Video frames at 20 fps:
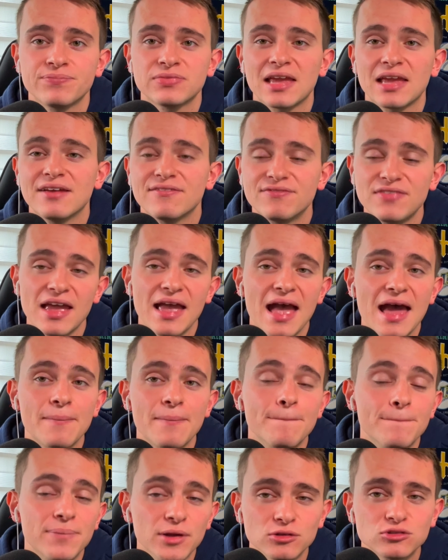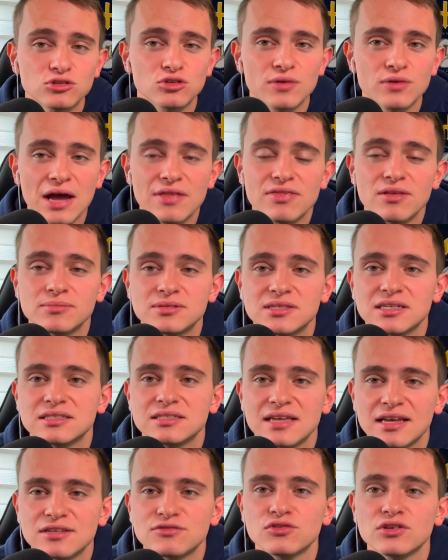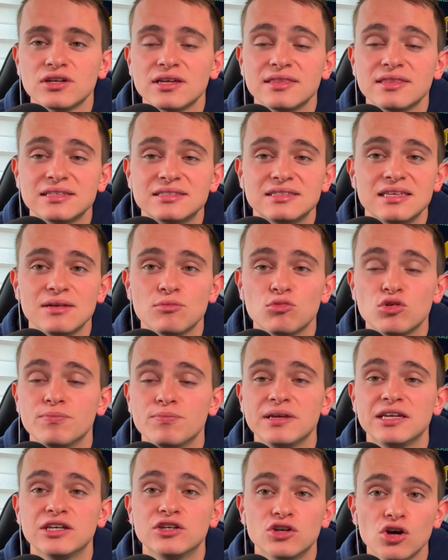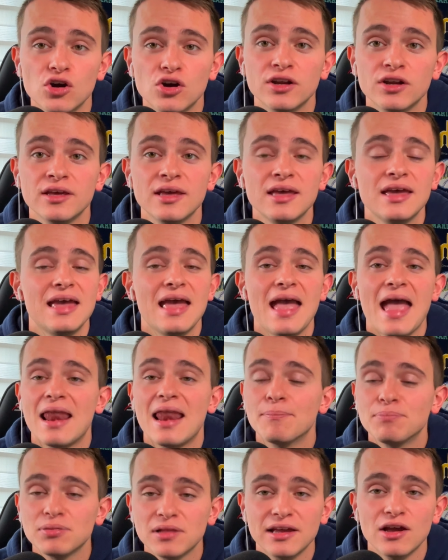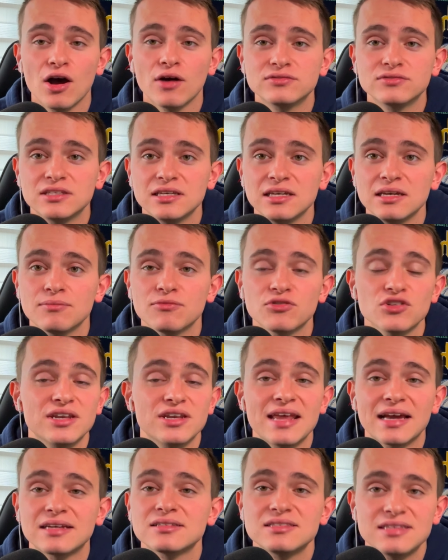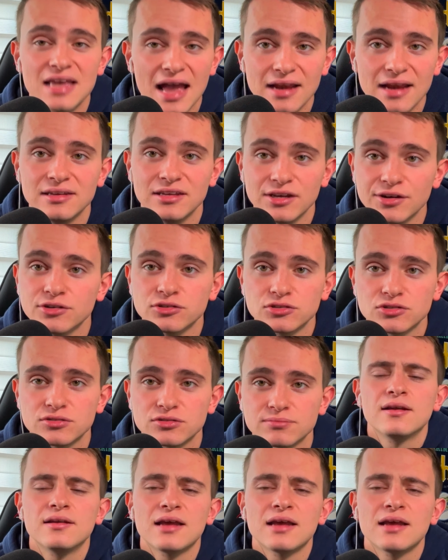If they had built around them successfully, this team would be good and a playoff team for the next 10 years.